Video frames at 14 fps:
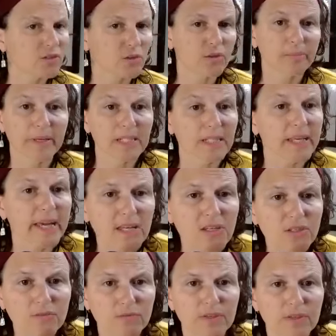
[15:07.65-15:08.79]
took
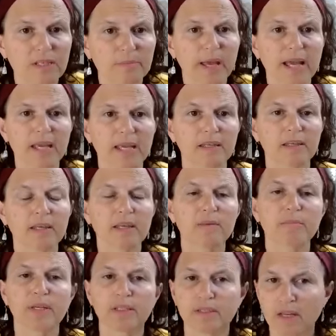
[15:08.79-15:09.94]
medication for his pain,
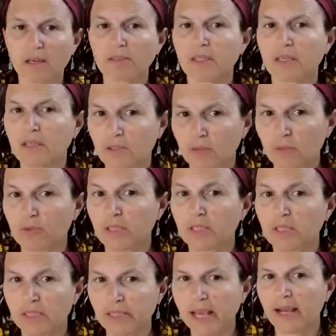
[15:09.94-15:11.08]
but nothing
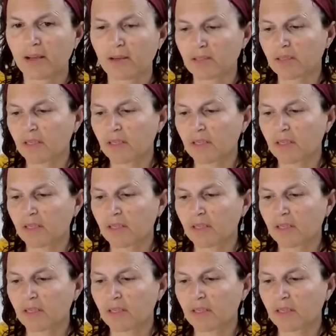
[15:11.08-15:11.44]
sorted it out.